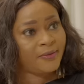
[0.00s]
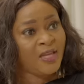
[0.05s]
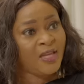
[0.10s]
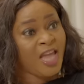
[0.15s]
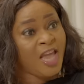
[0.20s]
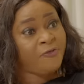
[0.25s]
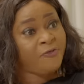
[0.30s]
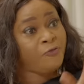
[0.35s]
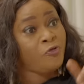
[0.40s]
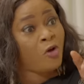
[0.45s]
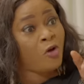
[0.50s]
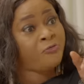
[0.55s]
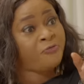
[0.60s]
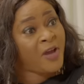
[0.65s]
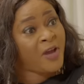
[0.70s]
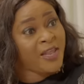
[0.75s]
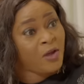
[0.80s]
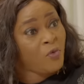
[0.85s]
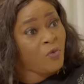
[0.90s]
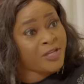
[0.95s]
If your
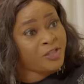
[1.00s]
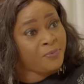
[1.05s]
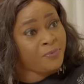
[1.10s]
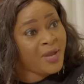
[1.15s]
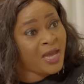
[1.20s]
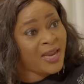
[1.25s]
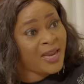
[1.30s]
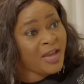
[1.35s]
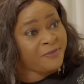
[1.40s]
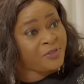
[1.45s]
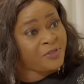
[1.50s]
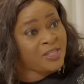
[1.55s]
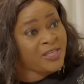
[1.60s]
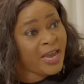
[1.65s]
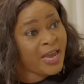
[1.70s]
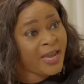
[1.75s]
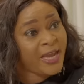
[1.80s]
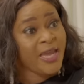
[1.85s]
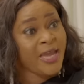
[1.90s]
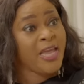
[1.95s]
father were to be alive
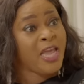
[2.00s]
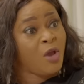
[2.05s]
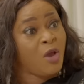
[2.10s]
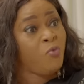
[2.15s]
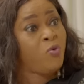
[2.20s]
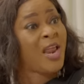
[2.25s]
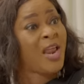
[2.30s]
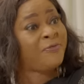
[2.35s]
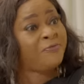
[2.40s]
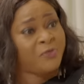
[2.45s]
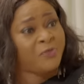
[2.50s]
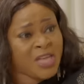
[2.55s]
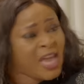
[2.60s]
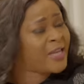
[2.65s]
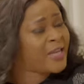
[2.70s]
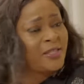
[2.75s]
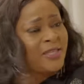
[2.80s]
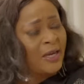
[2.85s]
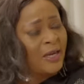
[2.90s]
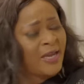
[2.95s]
today, he would have
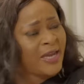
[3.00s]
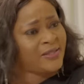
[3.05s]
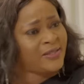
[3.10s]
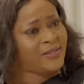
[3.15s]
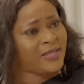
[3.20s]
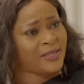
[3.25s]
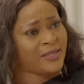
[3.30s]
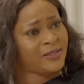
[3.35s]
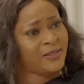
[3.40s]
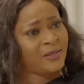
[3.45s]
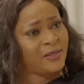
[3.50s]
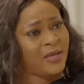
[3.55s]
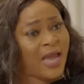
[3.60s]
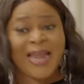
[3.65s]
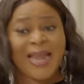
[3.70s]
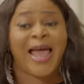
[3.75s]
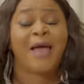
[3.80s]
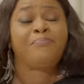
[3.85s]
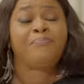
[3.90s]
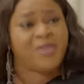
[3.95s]
kicked against it.
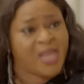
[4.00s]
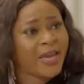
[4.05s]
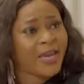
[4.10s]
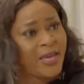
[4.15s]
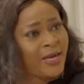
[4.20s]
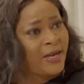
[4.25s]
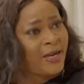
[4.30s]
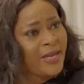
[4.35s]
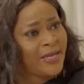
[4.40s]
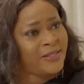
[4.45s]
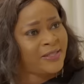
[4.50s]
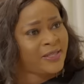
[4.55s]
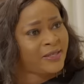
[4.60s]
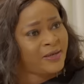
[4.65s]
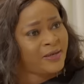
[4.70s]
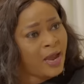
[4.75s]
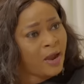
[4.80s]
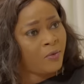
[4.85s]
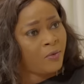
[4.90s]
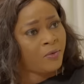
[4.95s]
And I'm kicking against it
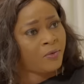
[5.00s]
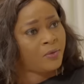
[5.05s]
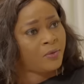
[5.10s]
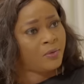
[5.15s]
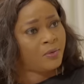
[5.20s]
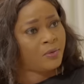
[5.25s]
now.